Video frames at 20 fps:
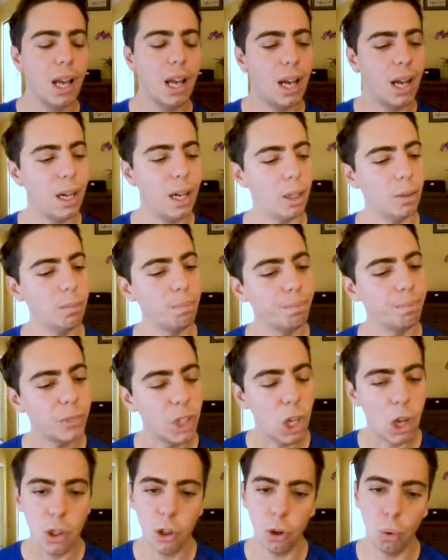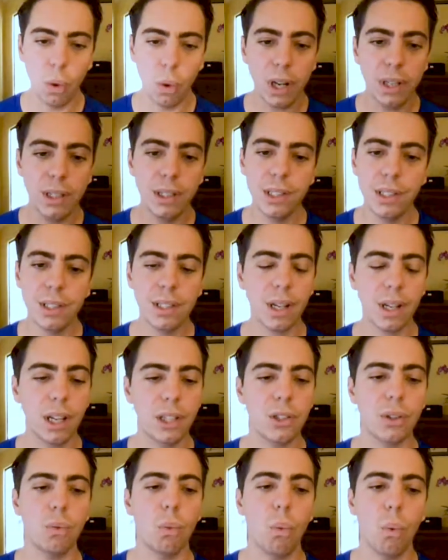The way it
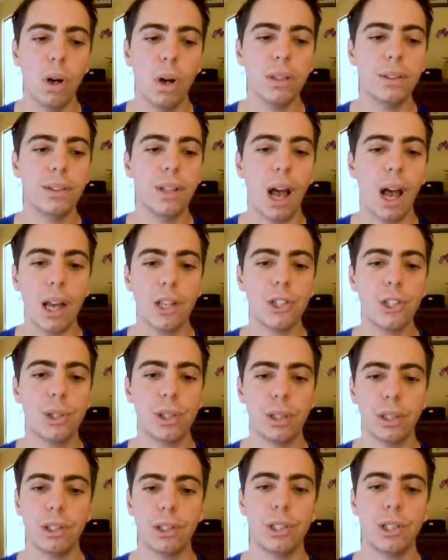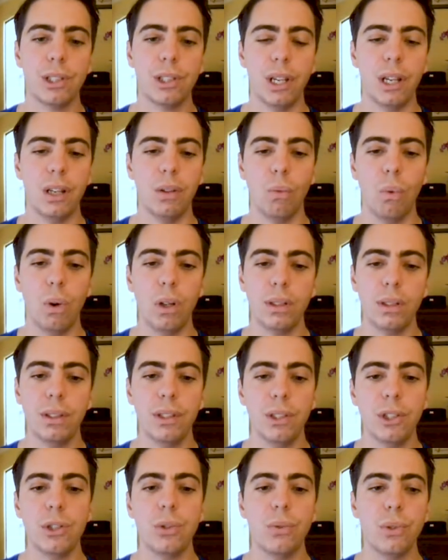decides on what has changed and what
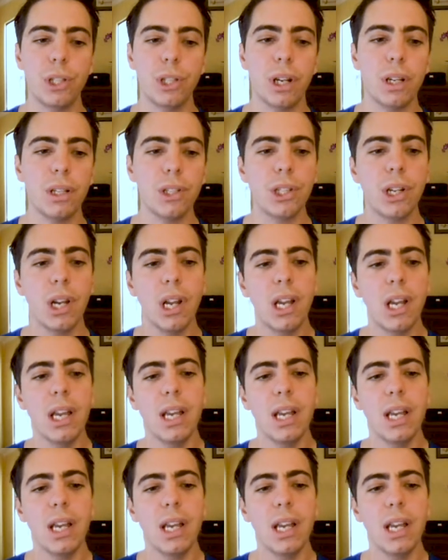needs to change